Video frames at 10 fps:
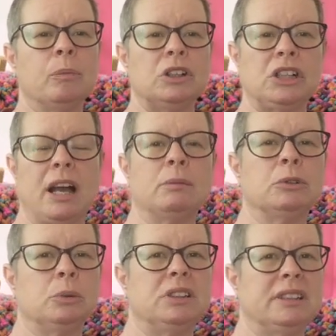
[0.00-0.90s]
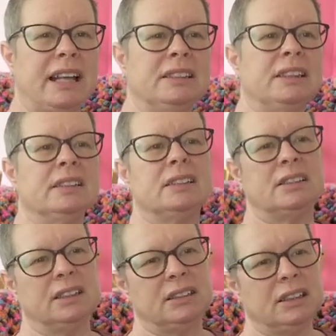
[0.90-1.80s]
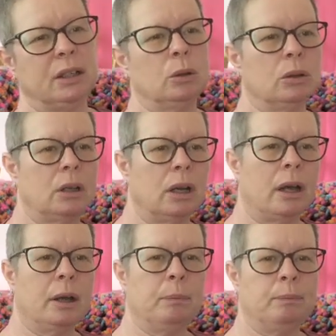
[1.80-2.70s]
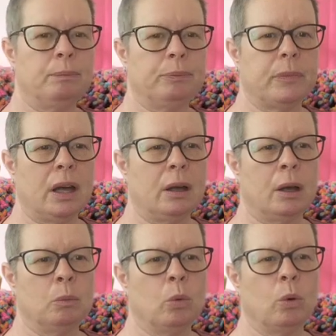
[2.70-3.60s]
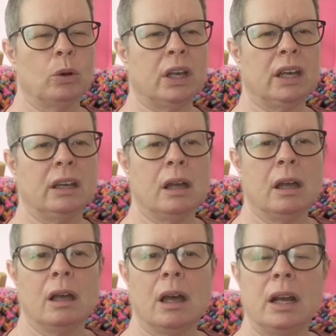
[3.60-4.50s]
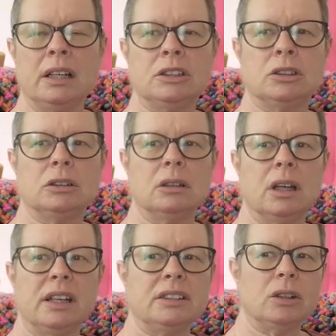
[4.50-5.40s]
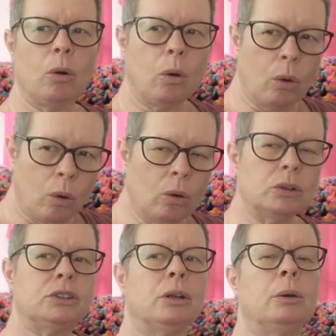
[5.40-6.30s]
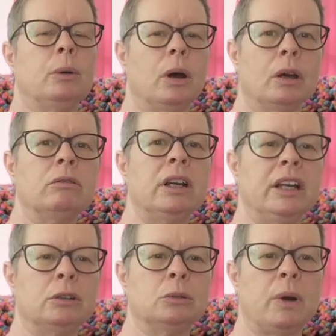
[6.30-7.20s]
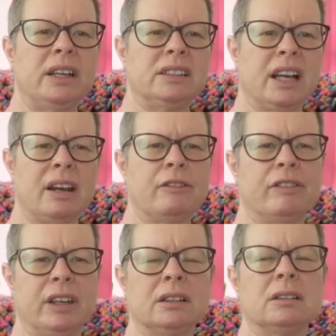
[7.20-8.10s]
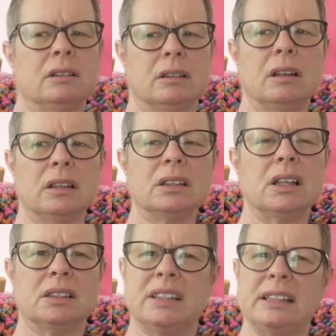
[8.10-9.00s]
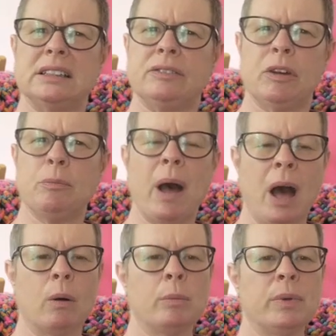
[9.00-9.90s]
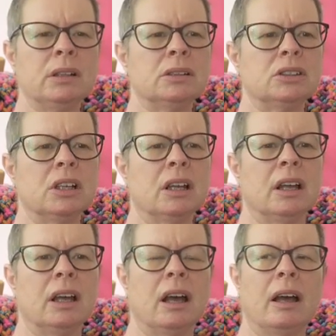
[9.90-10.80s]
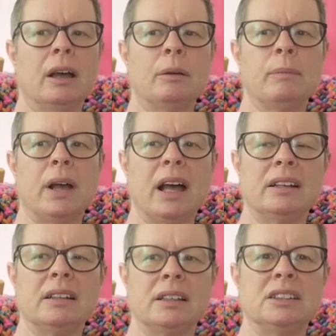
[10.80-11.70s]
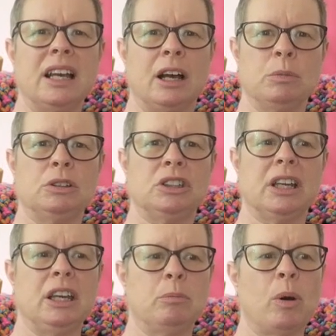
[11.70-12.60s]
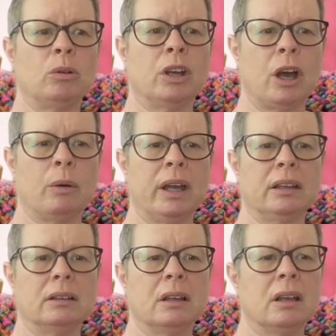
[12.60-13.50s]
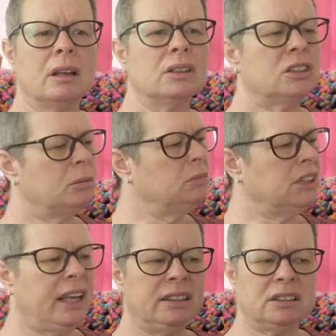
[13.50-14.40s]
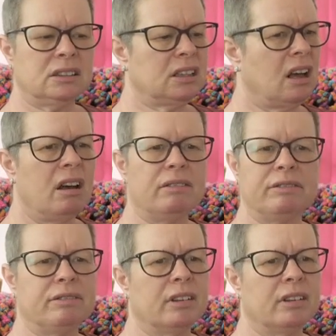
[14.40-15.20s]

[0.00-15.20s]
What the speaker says: which helps with standing, sitting, and walking. And it's also a really good way to kind of feel a sense of empowerment, and to help you to keep on going. Some days are tough.